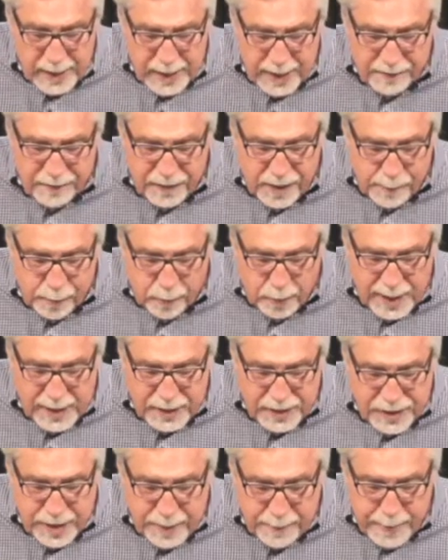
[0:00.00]
and every
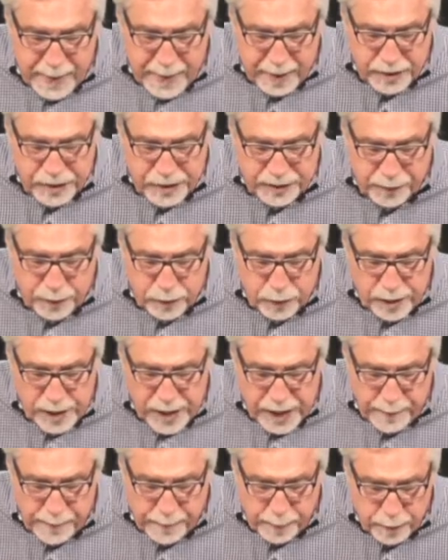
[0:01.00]
branch that bears fruit,
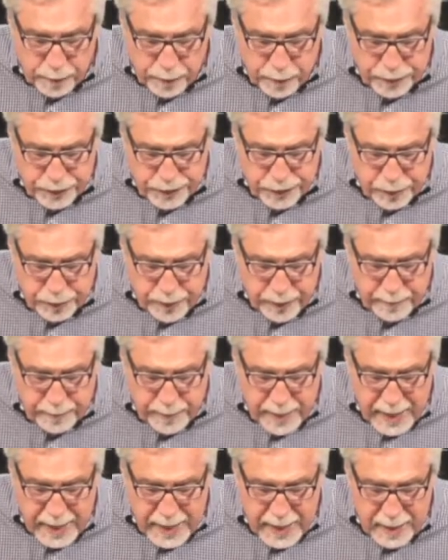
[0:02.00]
he prunes so it
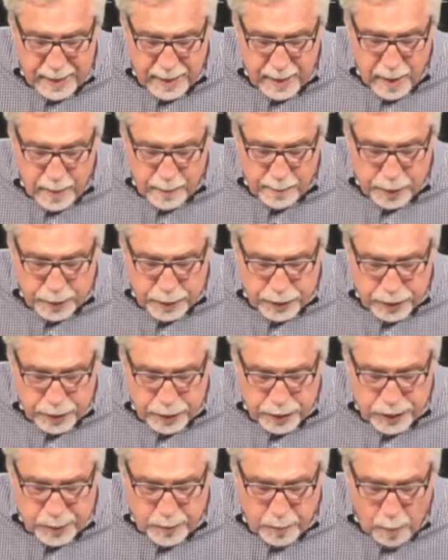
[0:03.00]
may
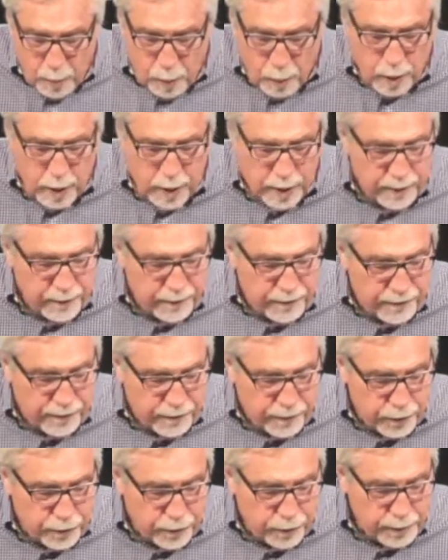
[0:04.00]
produce more
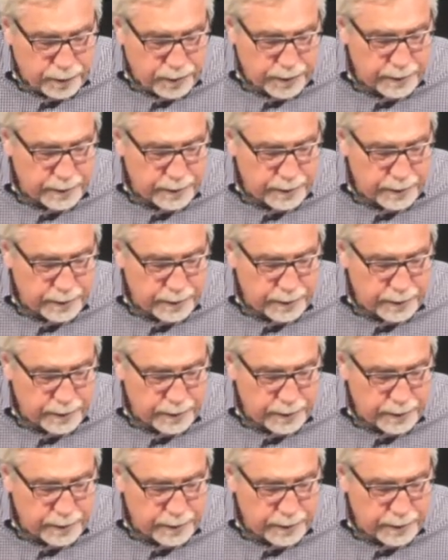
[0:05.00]
fruit.